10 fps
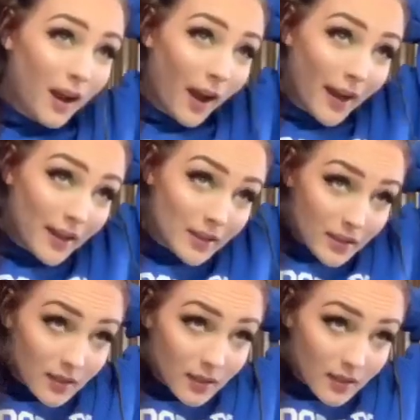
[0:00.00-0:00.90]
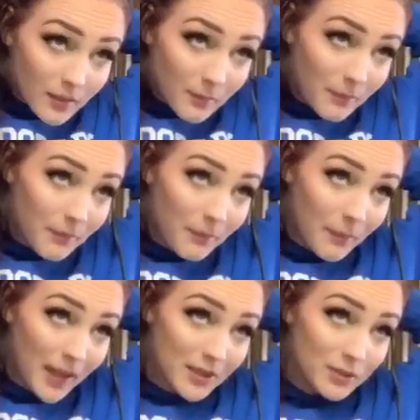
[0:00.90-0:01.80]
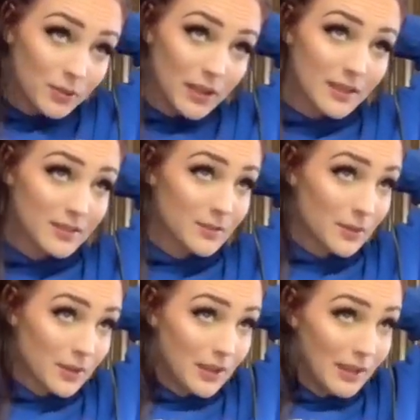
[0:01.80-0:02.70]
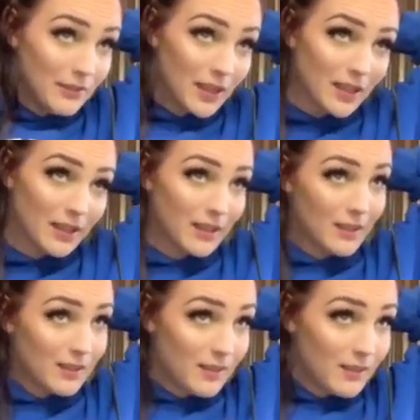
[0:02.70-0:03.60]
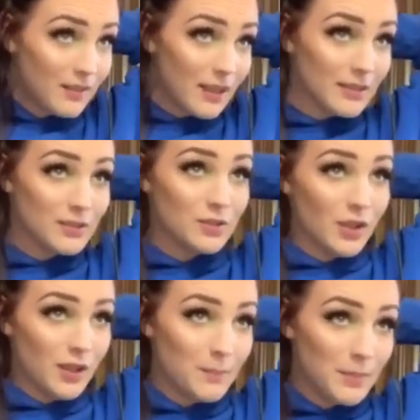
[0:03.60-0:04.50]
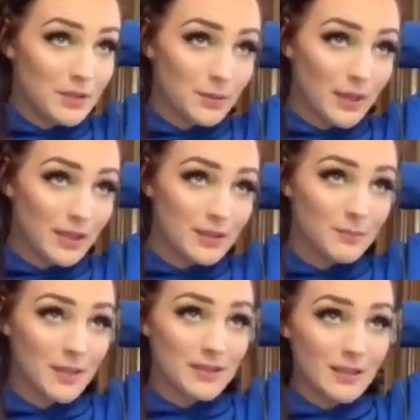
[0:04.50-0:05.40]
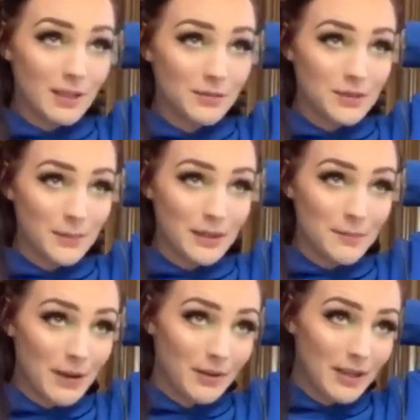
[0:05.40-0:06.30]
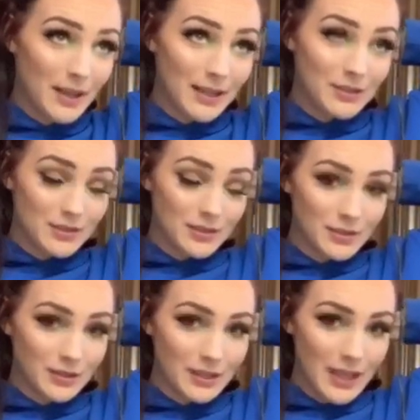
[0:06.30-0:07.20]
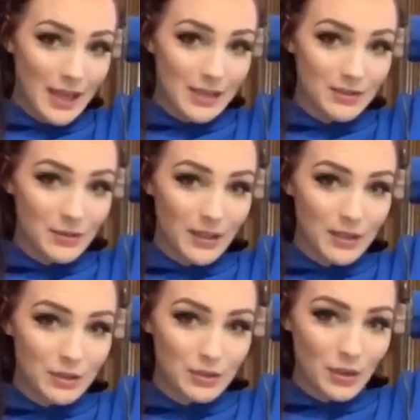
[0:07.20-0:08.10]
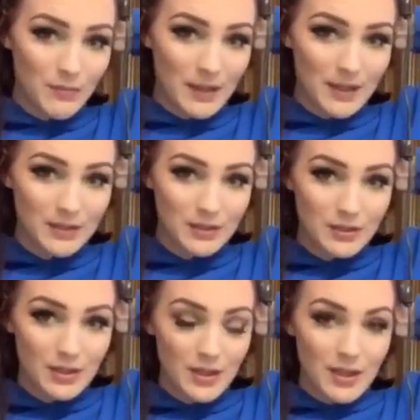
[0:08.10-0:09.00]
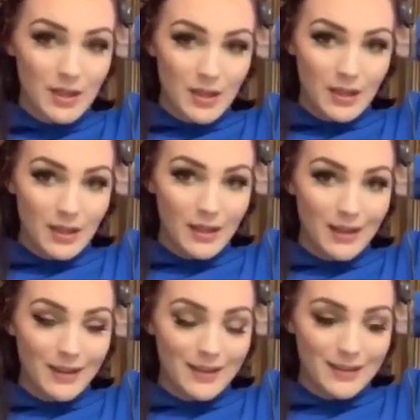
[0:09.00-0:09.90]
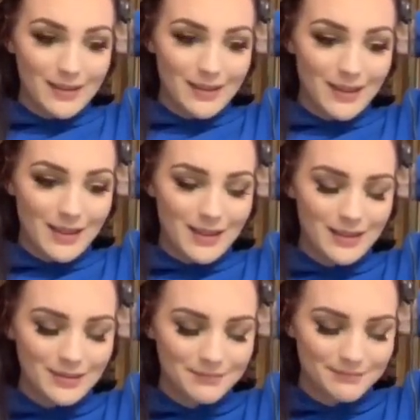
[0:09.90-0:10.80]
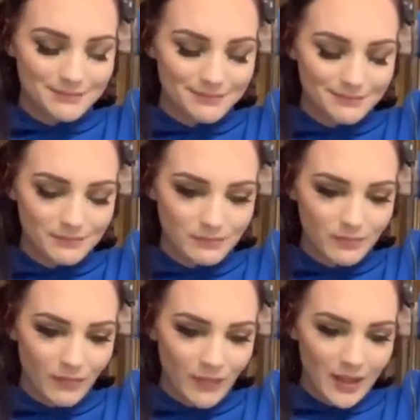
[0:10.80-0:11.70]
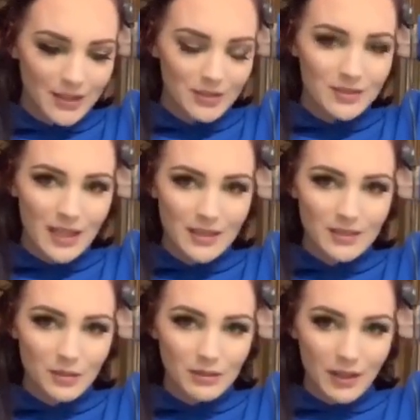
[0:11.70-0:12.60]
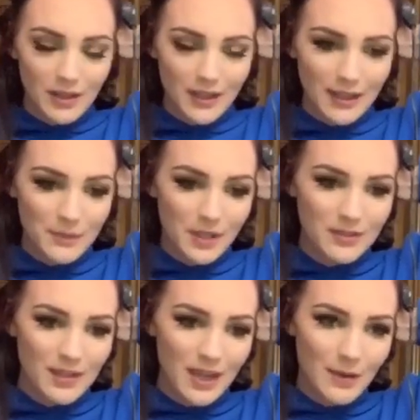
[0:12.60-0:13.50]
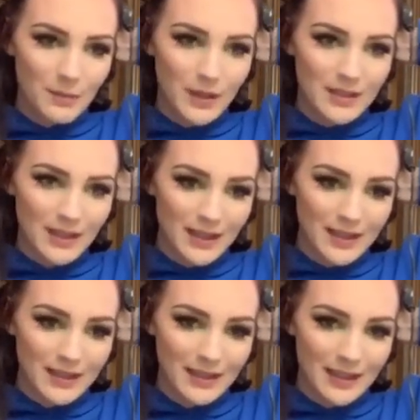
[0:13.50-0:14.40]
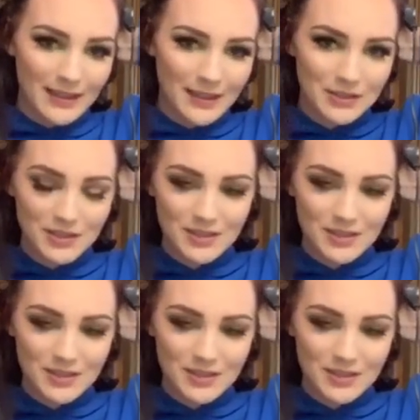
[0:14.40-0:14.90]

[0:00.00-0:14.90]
I may do this for a living as a job, but doing it to myself, something about it, I just literally hate doing it so much. And it just takes so long and I'm not even halfway done and I'm